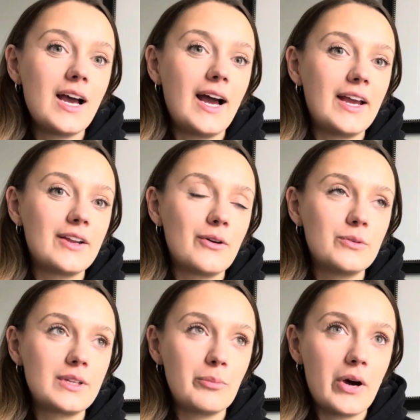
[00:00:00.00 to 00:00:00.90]
I had
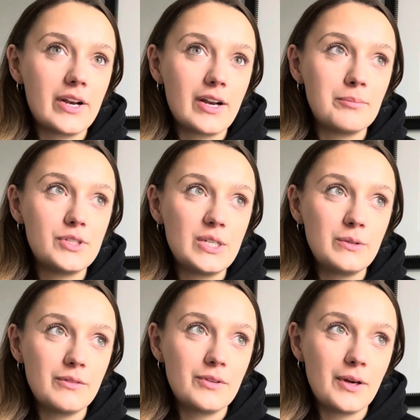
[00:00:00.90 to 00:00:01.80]
only potted up 2
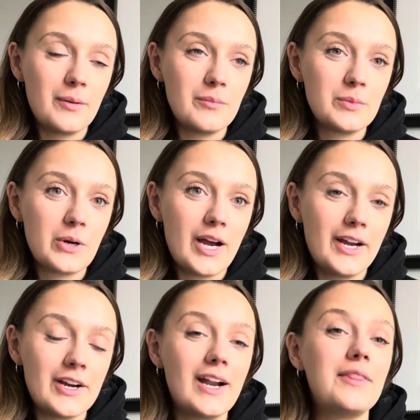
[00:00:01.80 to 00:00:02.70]
of them
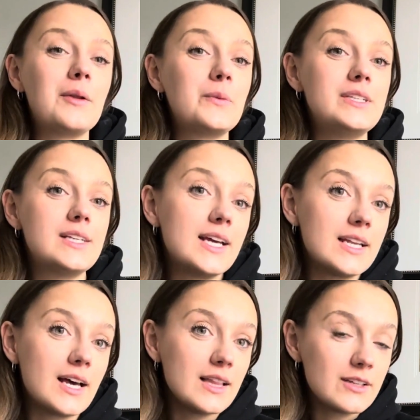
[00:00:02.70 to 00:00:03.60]
prior, and then we
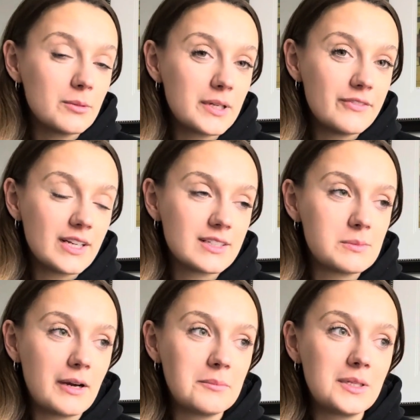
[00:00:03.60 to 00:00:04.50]
did a little bit of an
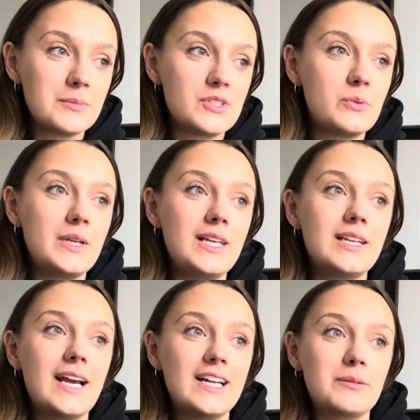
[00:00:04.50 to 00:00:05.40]
experiment
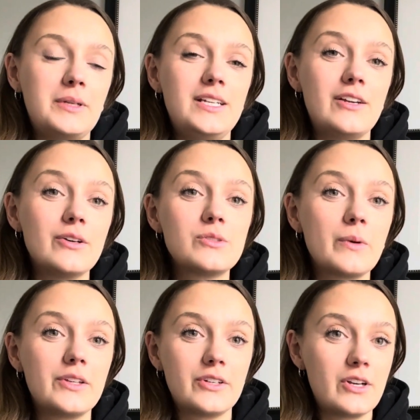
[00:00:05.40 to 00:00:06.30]
between jalapenos,
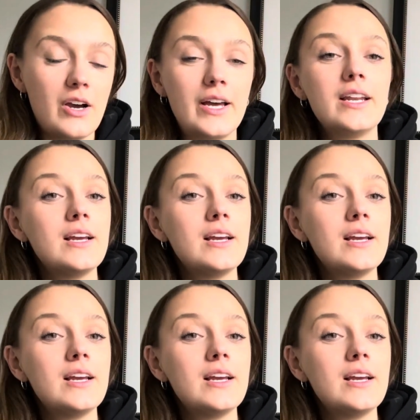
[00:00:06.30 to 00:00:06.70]
whether or not